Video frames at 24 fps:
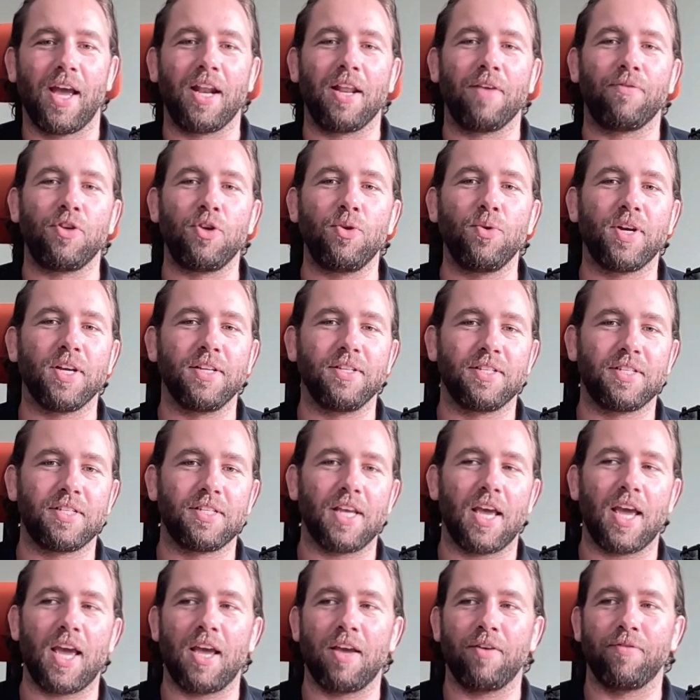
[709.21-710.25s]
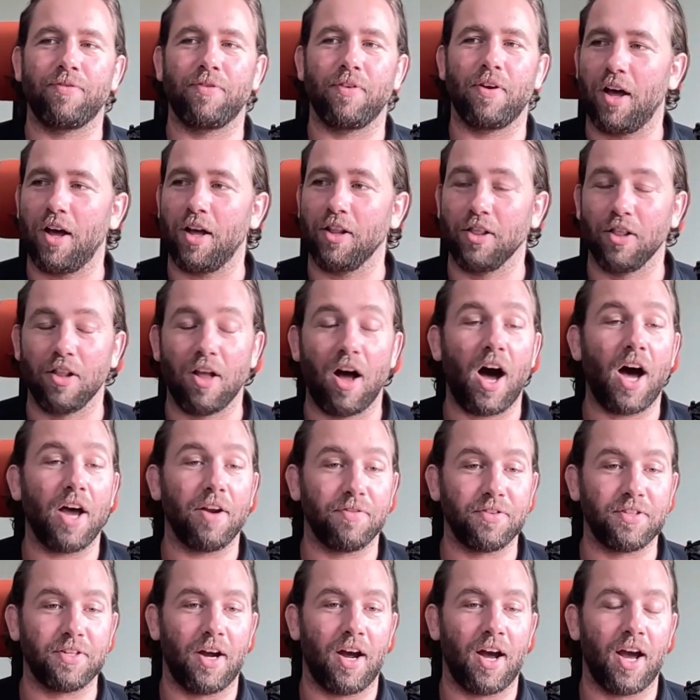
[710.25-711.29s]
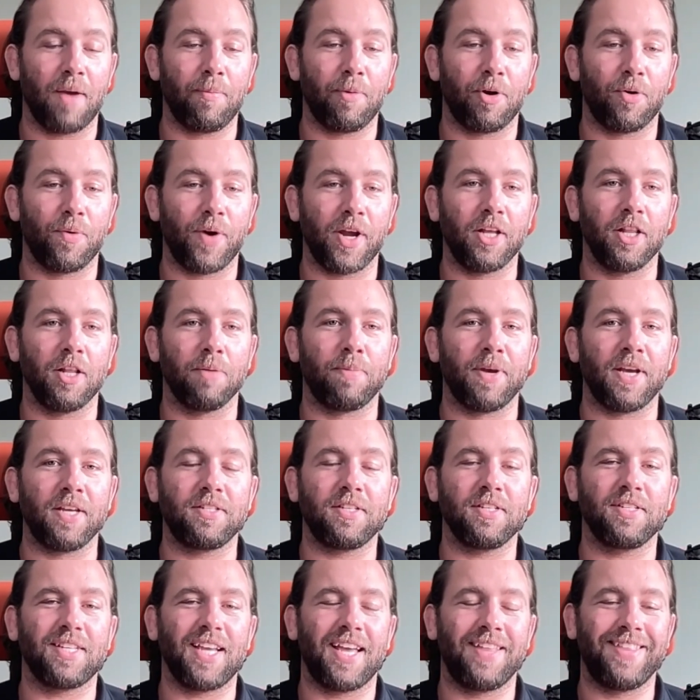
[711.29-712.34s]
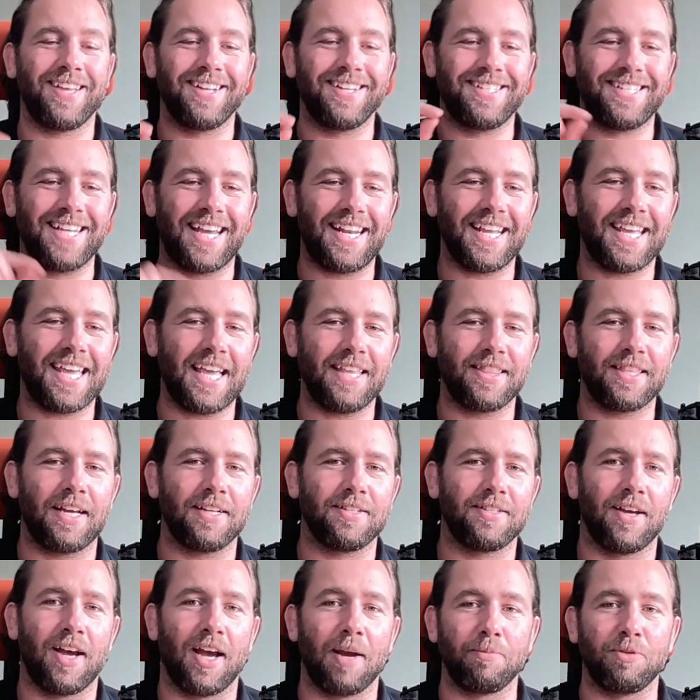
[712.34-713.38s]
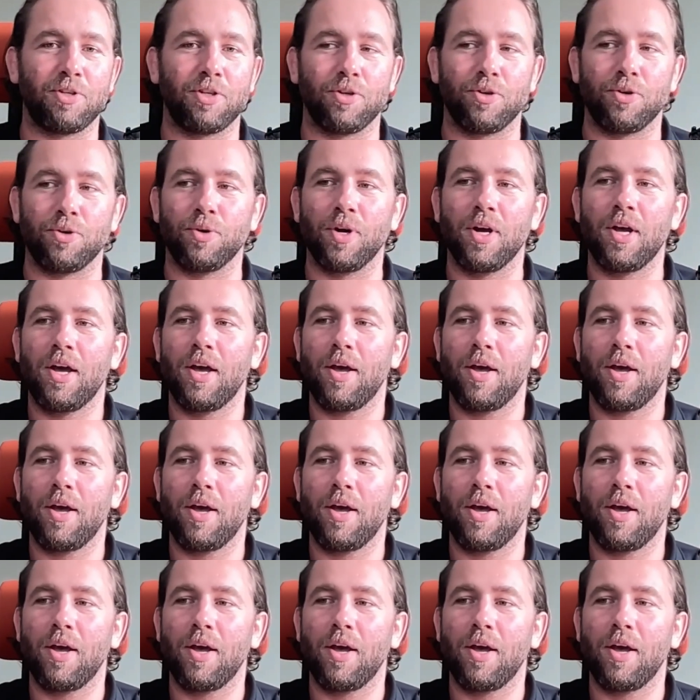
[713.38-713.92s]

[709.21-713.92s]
And if you can save a lot of time on a regular basis and then dedicate that time to